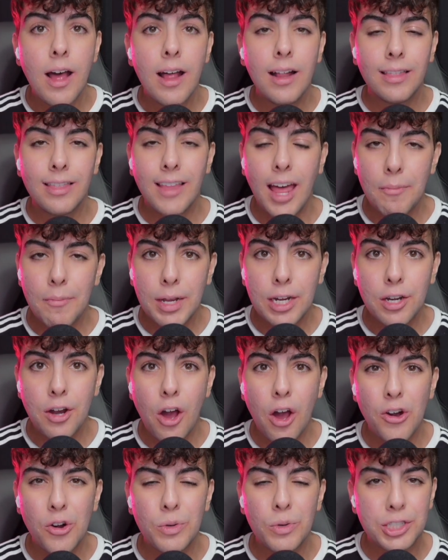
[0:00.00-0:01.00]
Let me
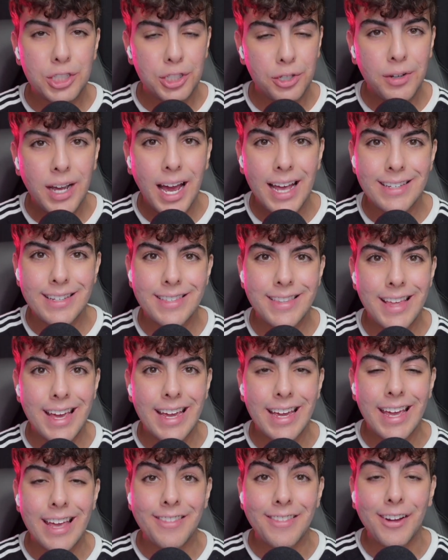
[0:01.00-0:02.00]
know what you guys
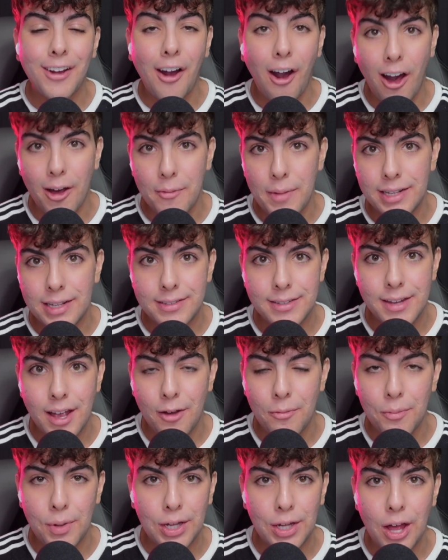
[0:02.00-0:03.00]
think in the comments
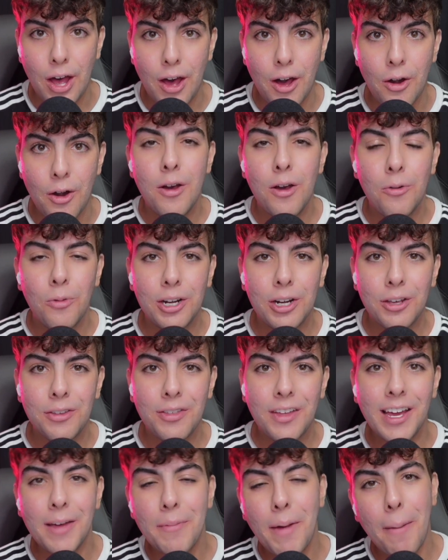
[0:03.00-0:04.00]
down below. What do you
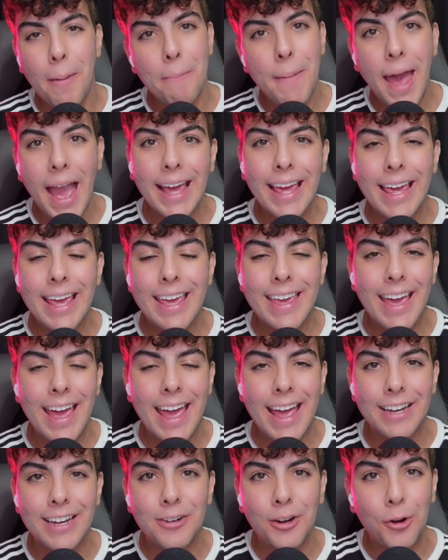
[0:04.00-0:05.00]
think about Becky
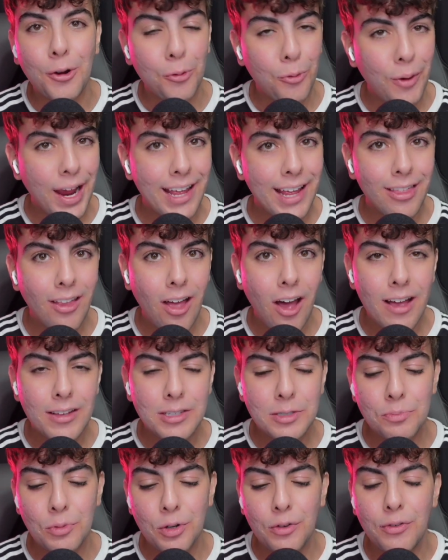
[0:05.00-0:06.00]
and her weight
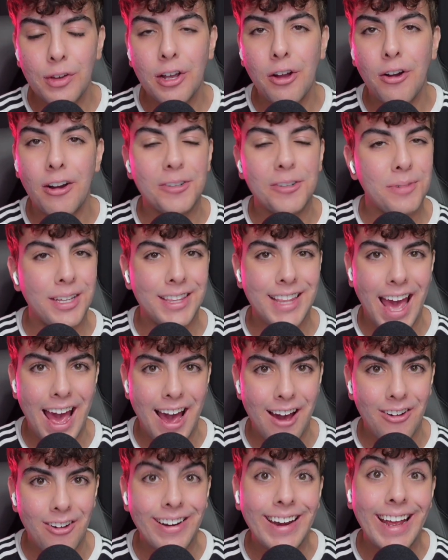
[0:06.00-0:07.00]
loss moving on
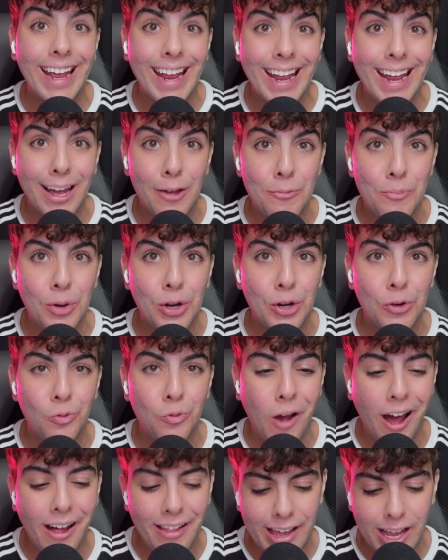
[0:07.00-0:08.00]
without Amber
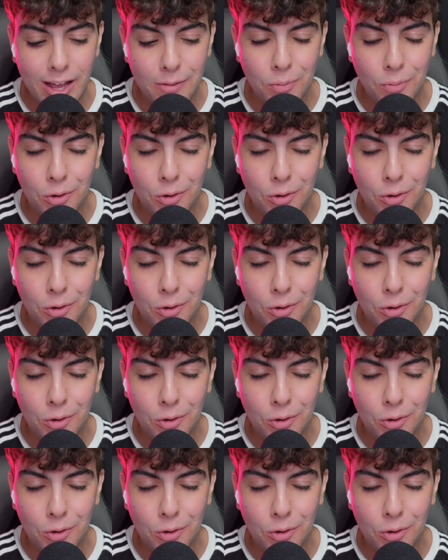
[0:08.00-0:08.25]
while Amber